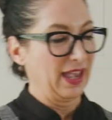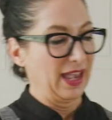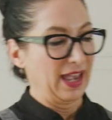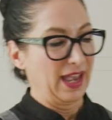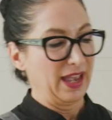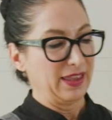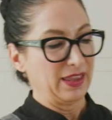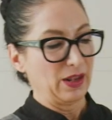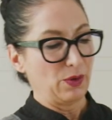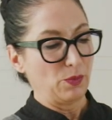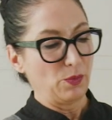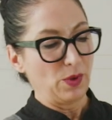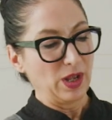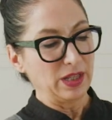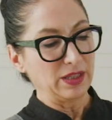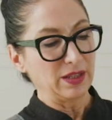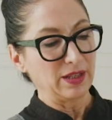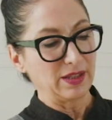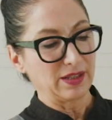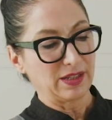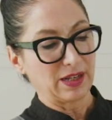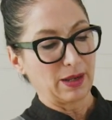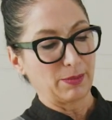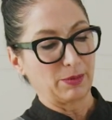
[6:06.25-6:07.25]
And then once
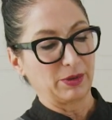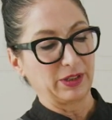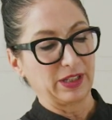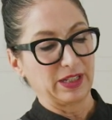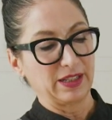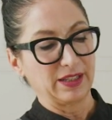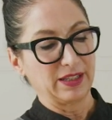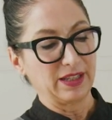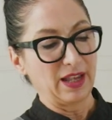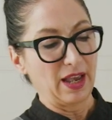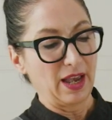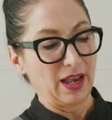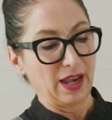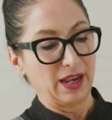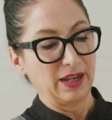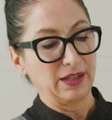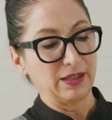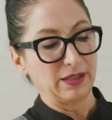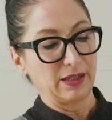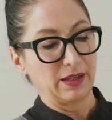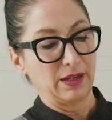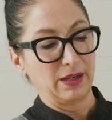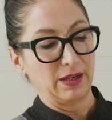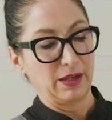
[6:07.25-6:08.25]
it's doubled in
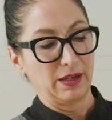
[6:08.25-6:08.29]
size,